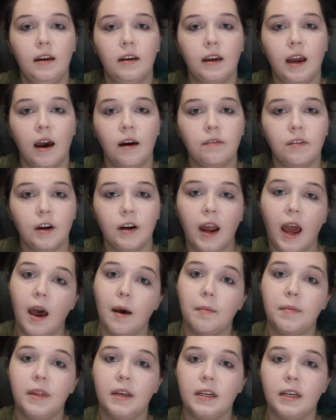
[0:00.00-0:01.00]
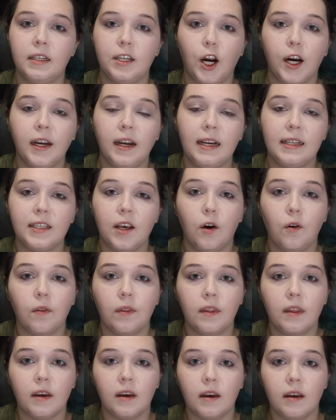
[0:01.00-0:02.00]
covered up the darkness
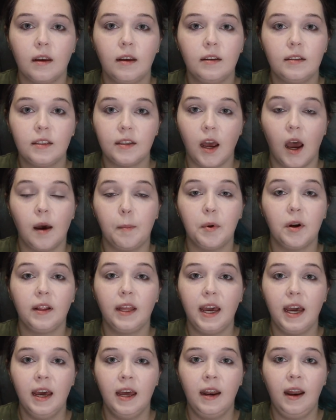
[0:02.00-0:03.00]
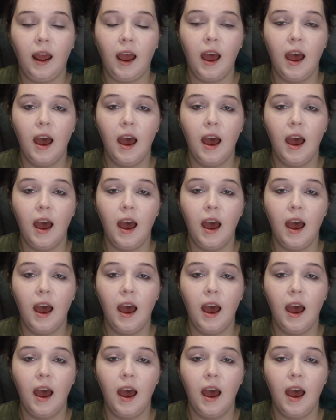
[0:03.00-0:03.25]
on the upper lid.